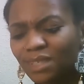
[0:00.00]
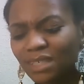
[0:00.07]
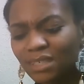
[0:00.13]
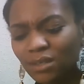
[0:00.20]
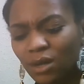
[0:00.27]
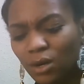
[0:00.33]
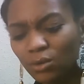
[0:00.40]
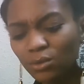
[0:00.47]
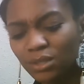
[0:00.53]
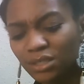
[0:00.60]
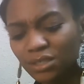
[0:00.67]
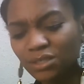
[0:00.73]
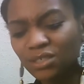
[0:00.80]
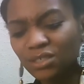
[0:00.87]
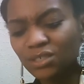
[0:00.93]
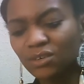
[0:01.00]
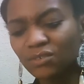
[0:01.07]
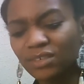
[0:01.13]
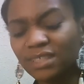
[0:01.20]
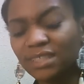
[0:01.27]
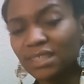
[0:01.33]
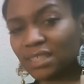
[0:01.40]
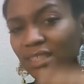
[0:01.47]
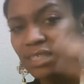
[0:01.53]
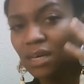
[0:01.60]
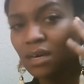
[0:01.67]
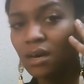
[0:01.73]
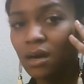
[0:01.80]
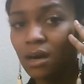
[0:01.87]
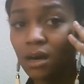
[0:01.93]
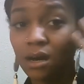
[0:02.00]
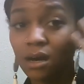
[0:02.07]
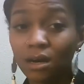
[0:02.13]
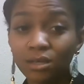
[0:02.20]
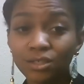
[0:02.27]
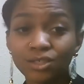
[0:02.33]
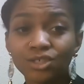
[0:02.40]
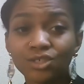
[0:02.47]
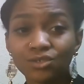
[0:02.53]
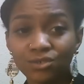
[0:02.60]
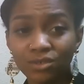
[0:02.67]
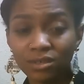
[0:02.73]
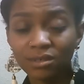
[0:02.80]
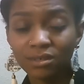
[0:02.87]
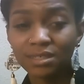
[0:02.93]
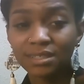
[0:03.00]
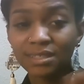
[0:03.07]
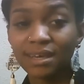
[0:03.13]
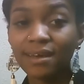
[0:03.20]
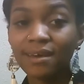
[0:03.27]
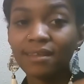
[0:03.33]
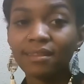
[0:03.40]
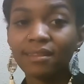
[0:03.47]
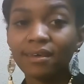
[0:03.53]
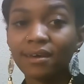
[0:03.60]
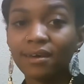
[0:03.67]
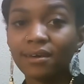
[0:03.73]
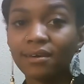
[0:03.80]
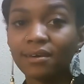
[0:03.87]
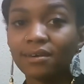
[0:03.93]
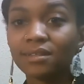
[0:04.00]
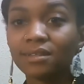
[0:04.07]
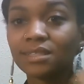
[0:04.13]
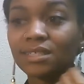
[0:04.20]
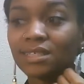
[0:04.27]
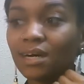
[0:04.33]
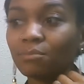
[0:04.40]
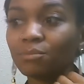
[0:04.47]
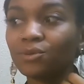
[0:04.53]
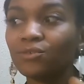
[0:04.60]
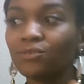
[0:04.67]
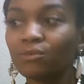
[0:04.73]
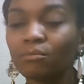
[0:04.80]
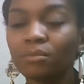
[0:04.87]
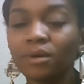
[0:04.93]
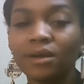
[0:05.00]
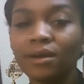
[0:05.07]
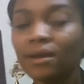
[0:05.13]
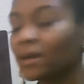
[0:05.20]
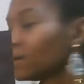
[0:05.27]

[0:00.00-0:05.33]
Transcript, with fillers: and holding yourself in these constructs that stop you from being